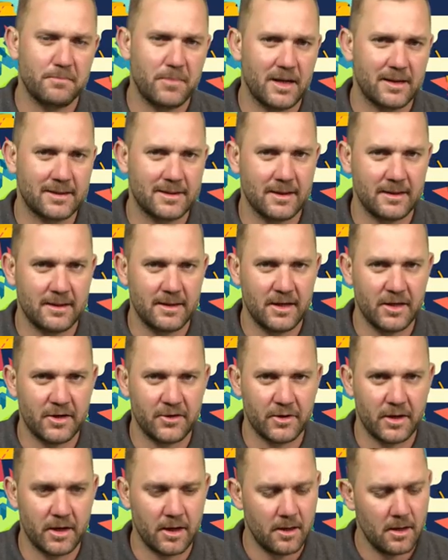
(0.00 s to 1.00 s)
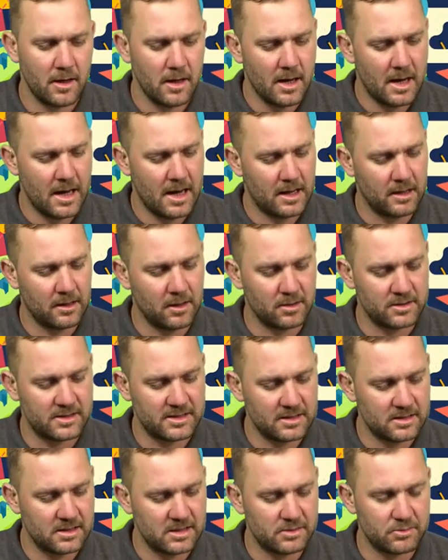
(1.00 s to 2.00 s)
apartheid era and our
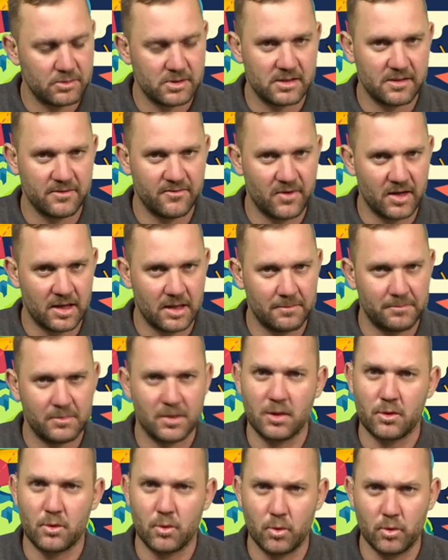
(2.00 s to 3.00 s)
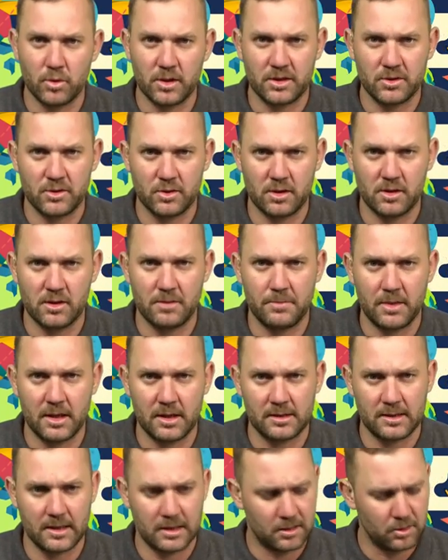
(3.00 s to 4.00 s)
cities was developed according to the
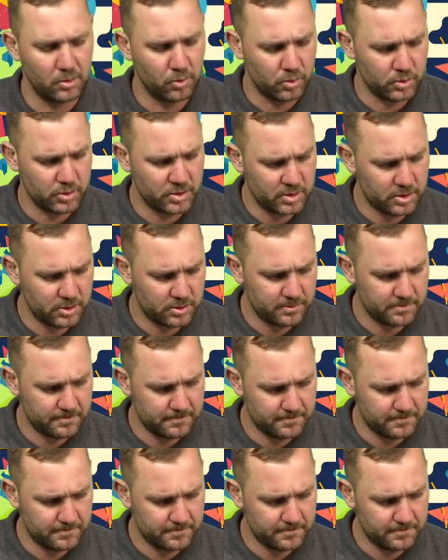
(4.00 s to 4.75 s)
apartheid laws.